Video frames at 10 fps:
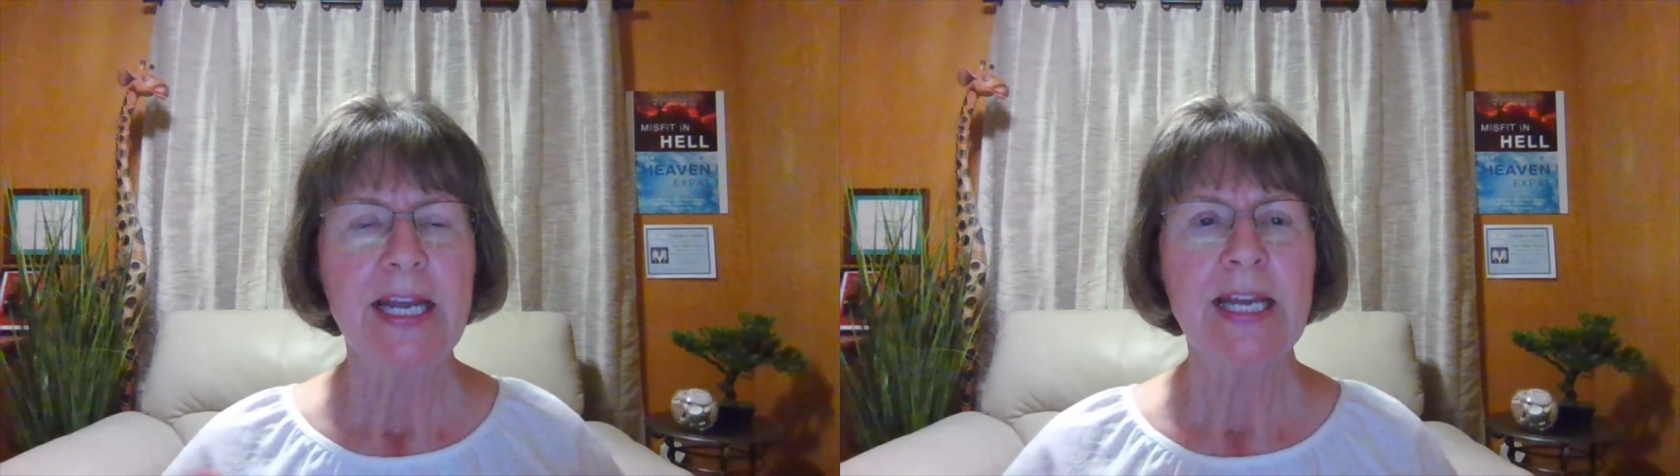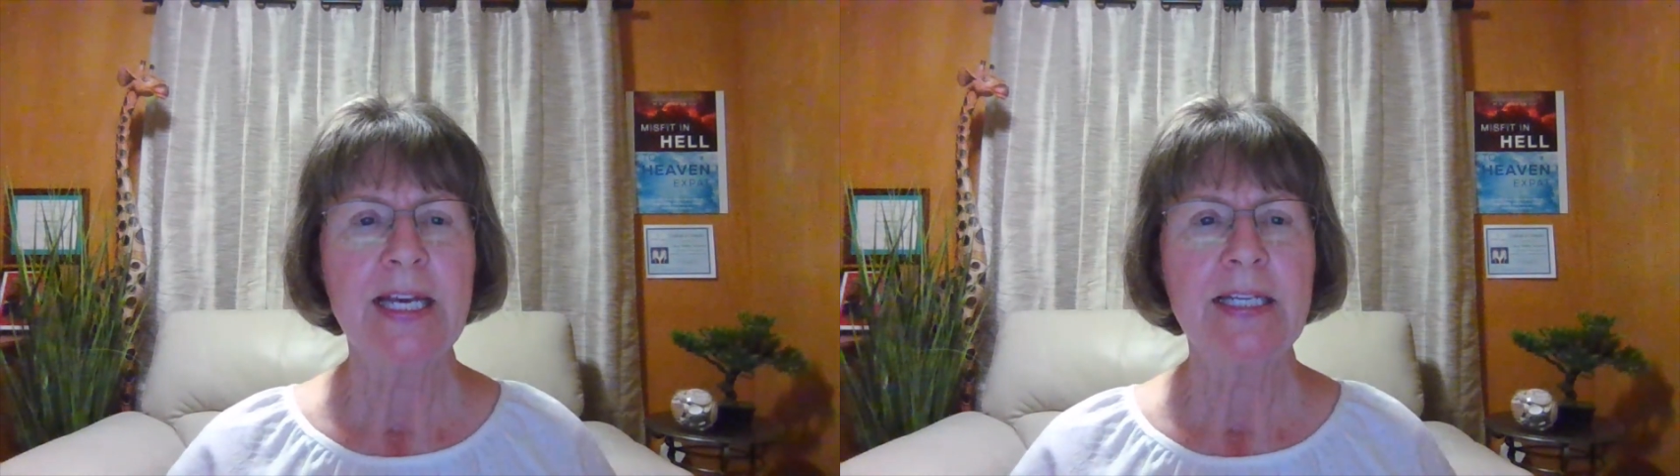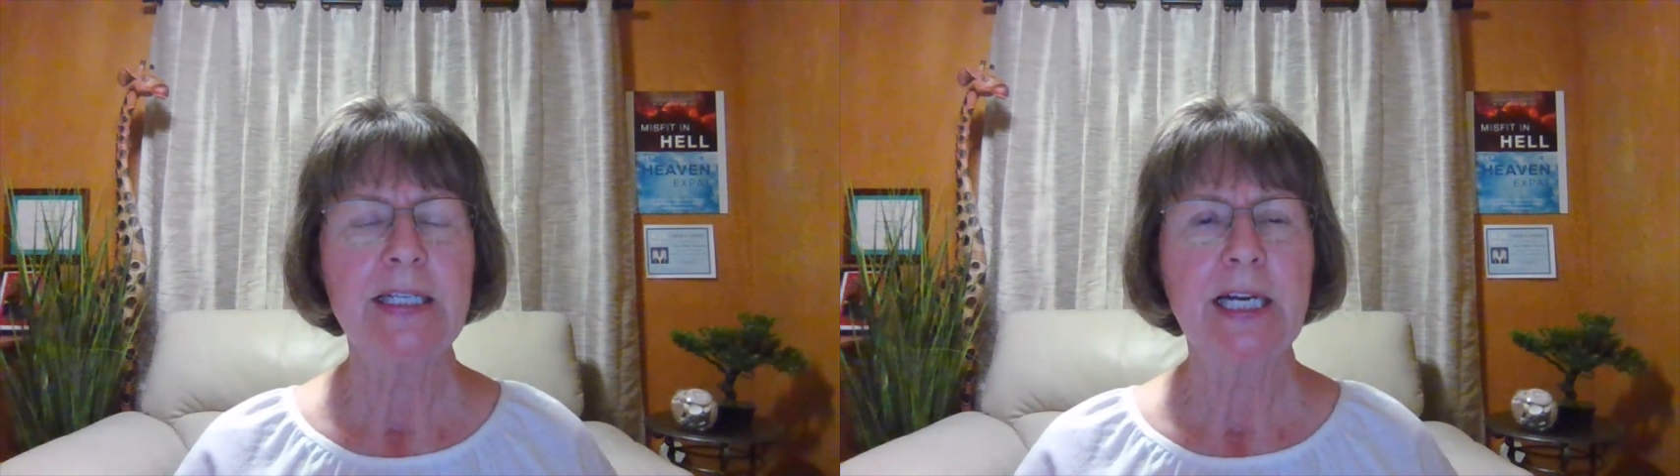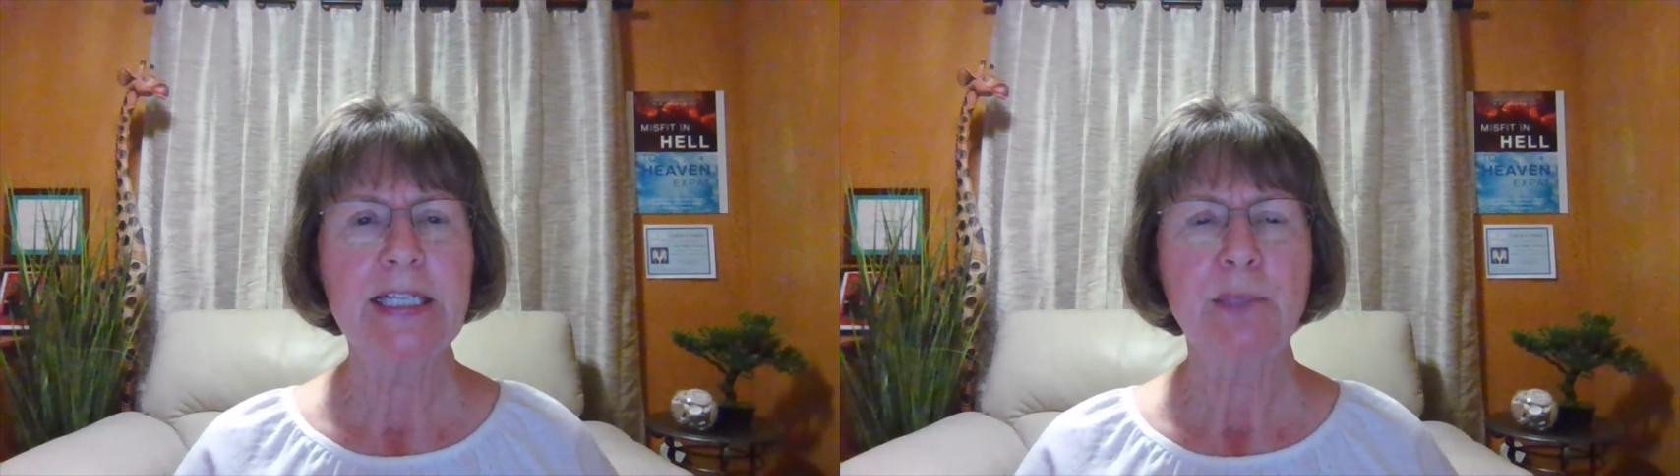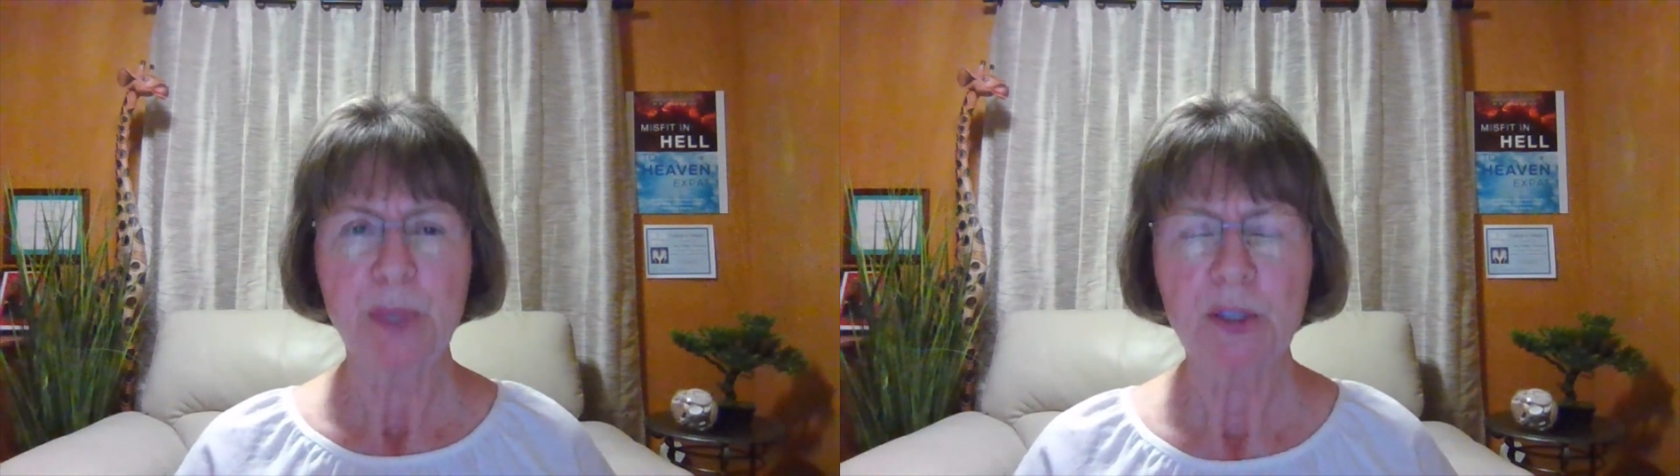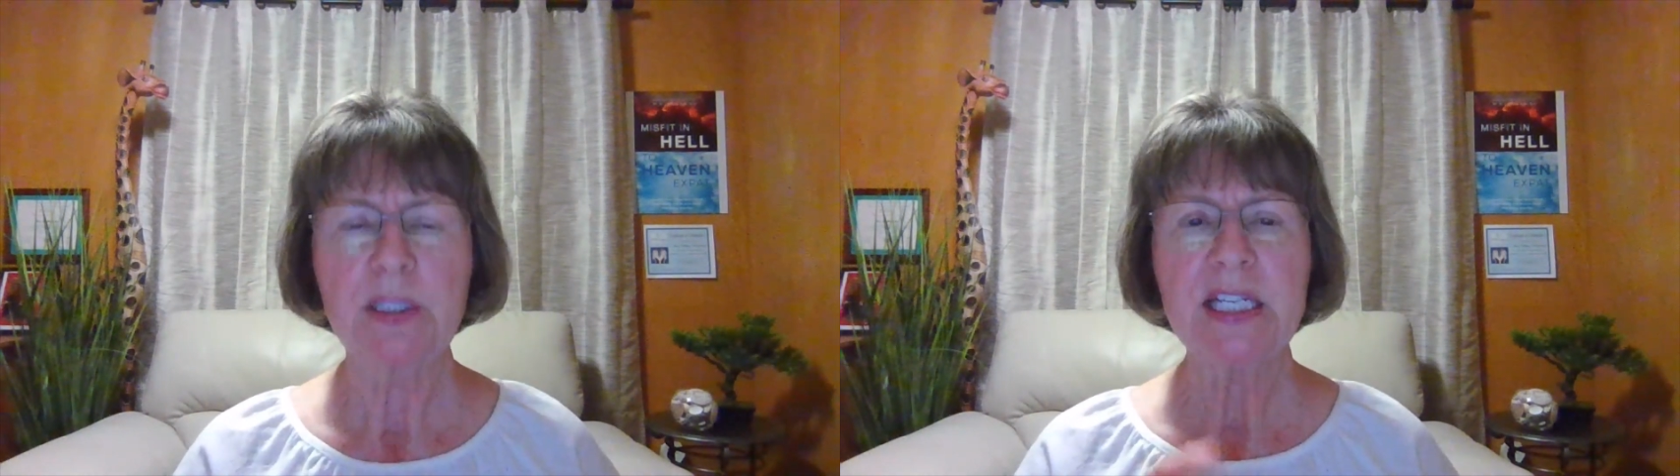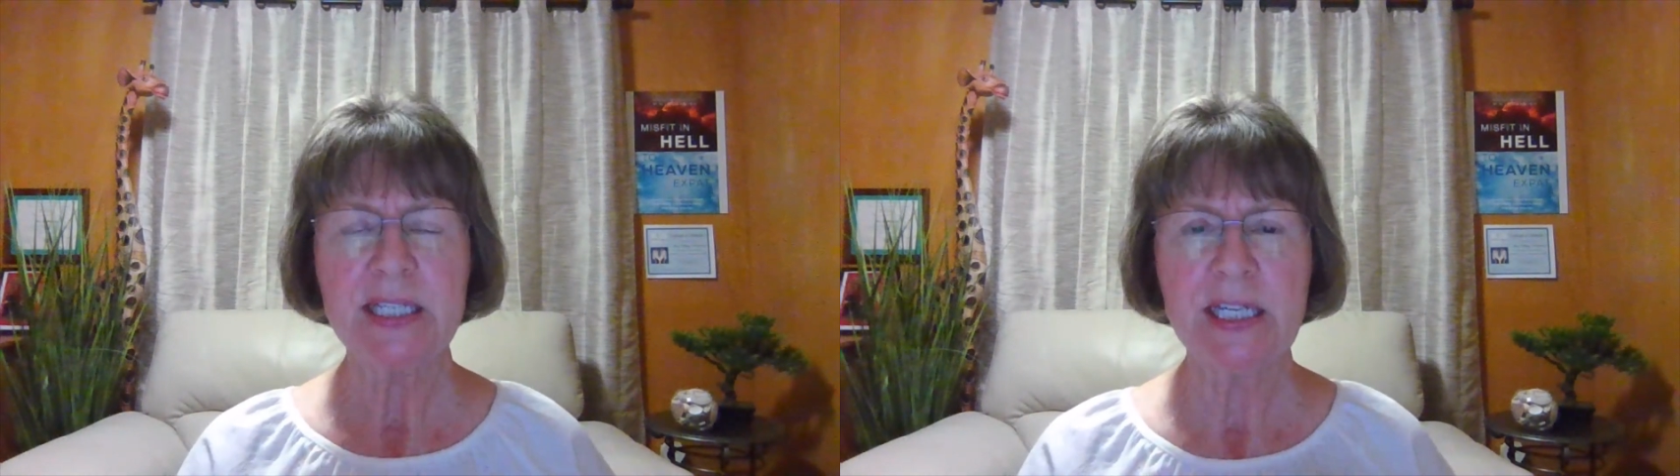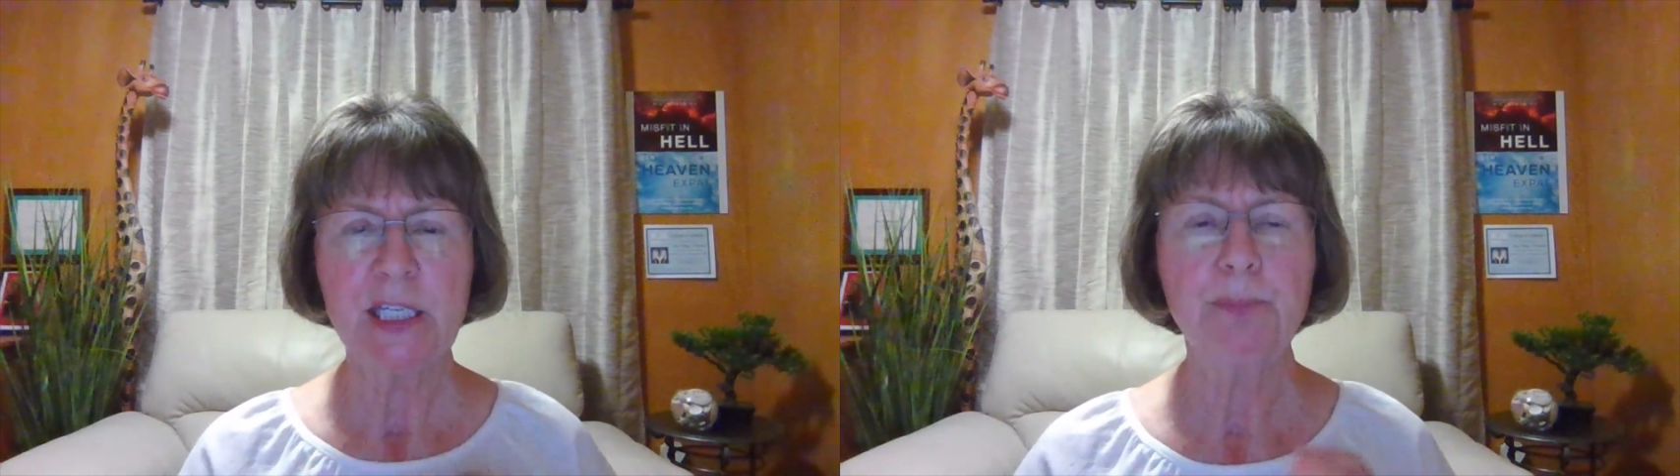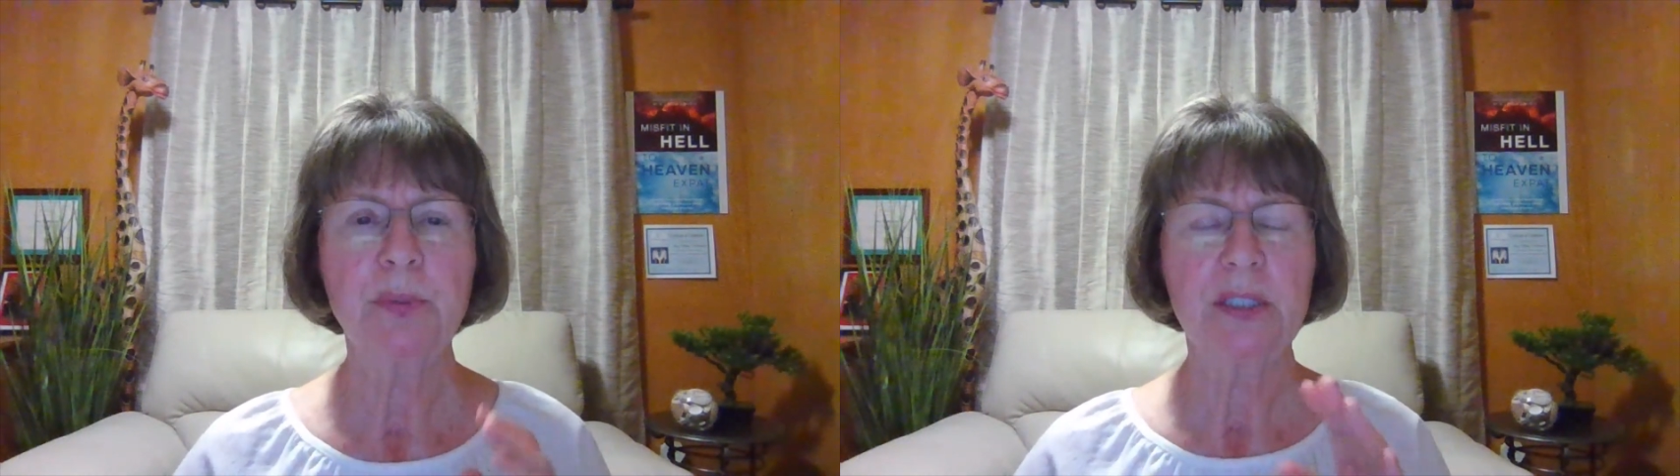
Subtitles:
and I could barely see it,